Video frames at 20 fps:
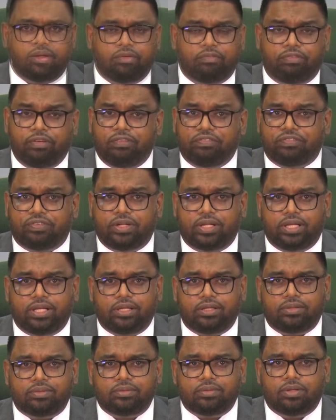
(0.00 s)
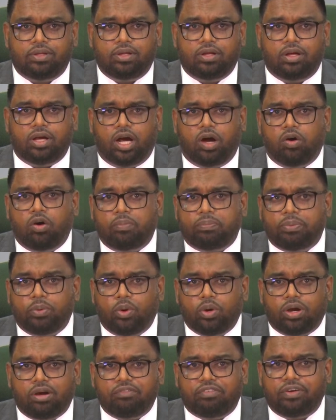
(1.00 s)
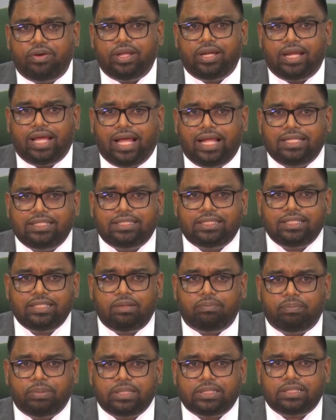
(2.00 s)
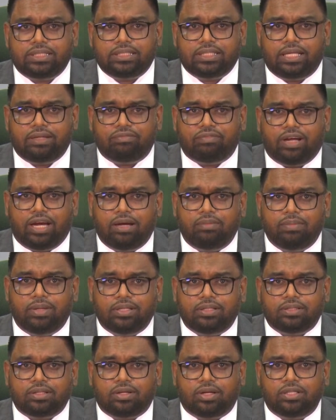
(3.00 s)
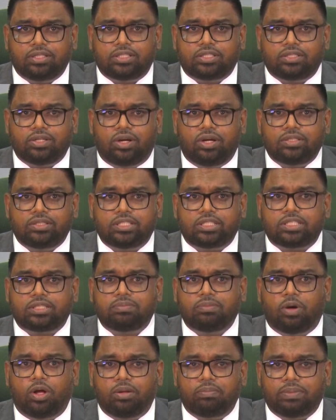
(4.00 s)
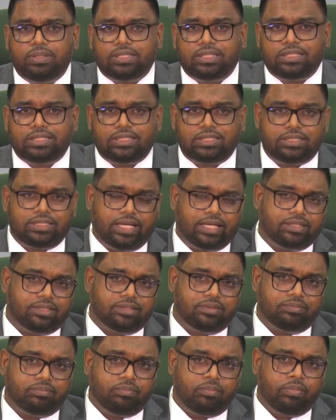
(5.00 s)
Fifthly, our program for enhancing the business environment concerns the small businesses sector.